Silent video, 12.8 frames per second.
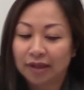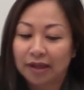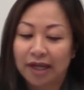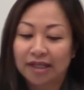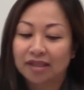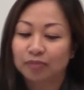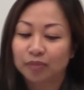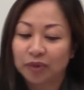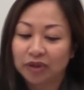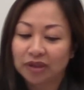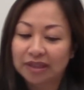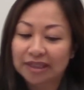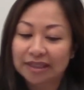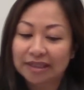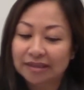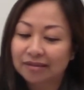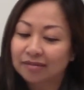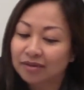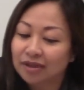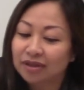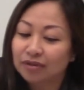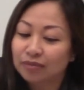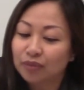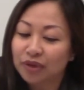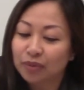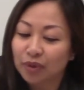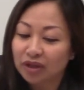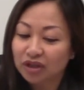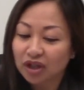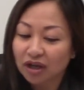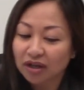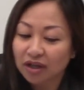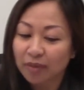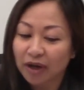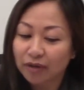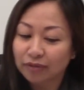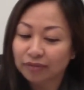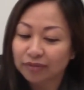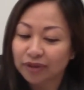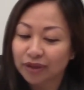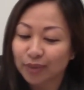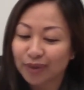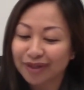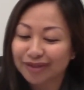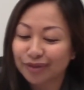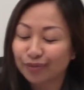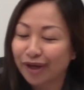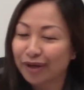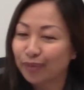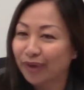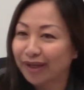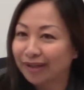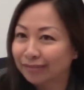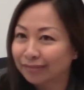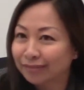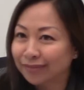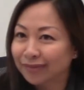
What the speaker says: last but not least, we want to talk about what is the right way.